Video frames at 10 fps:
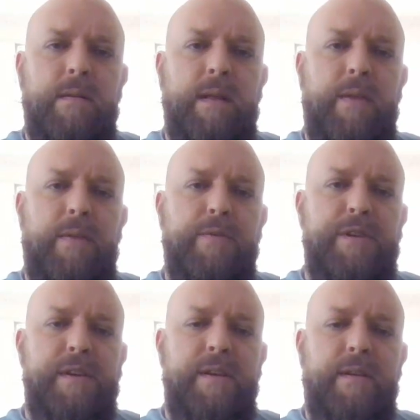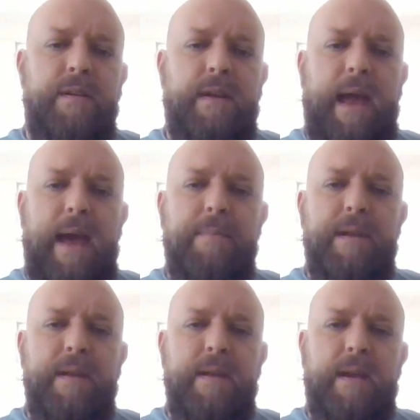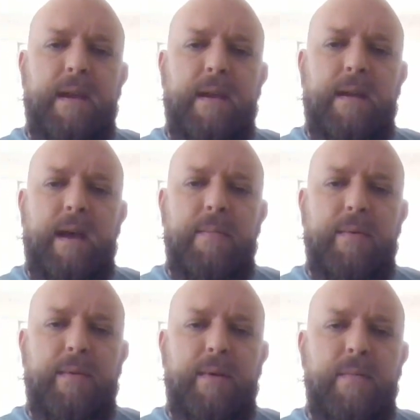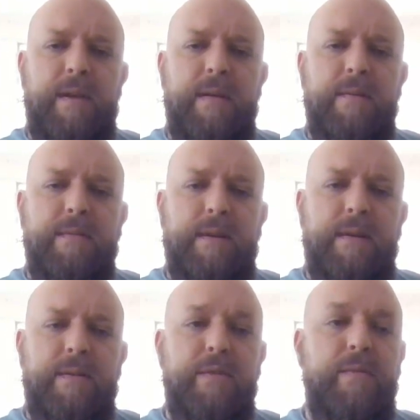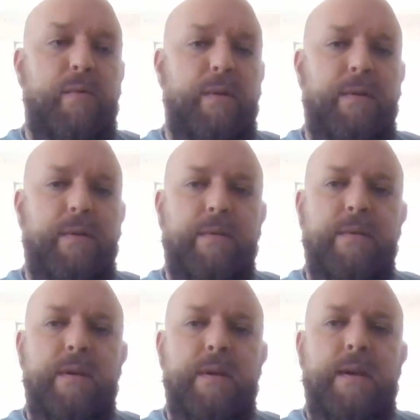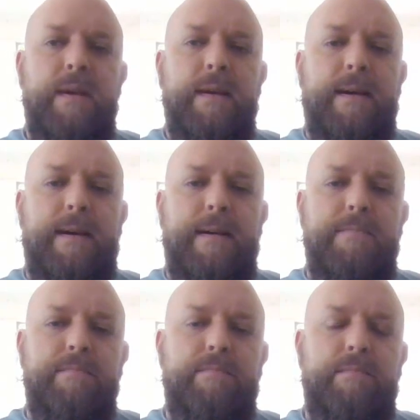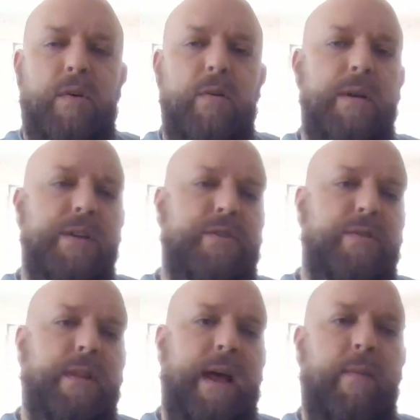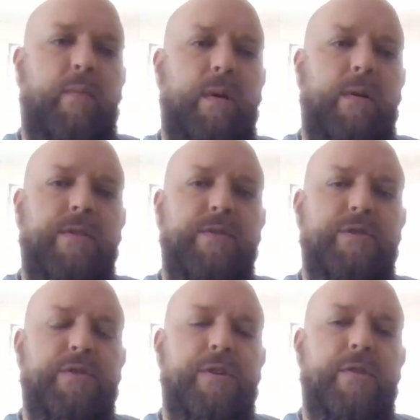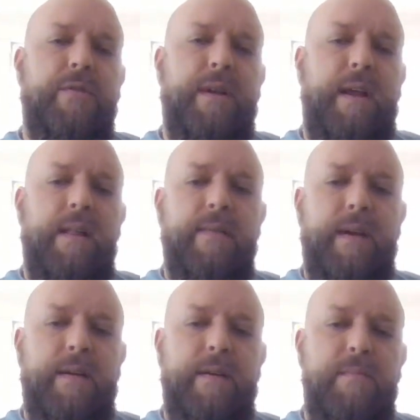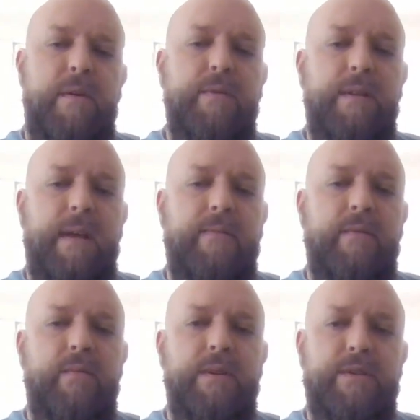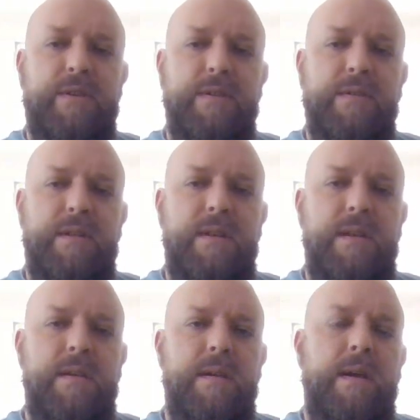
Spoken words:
lethargy, apnea, and hypothermia, the newborn girl. Her initial lab work showed an elevated ammonia level, which is the